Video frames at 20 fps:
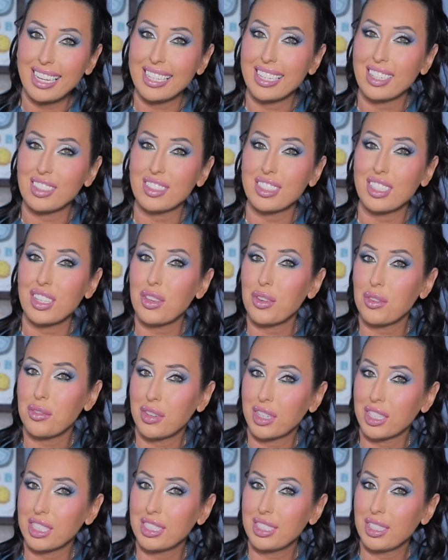and I'll see you
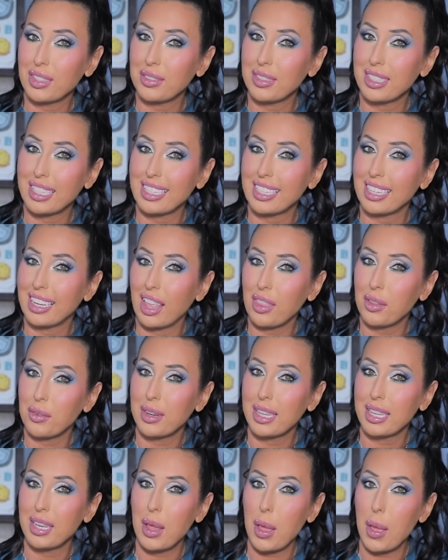very soon in another
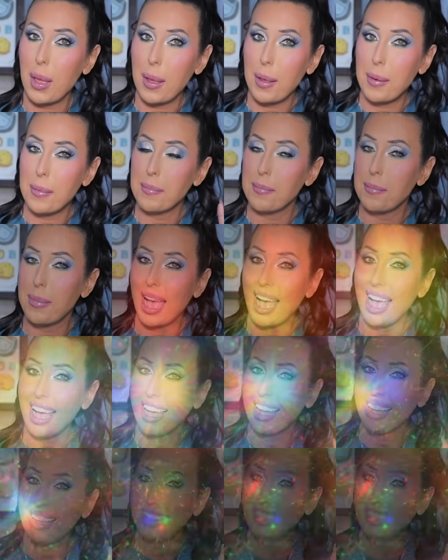one. Bye.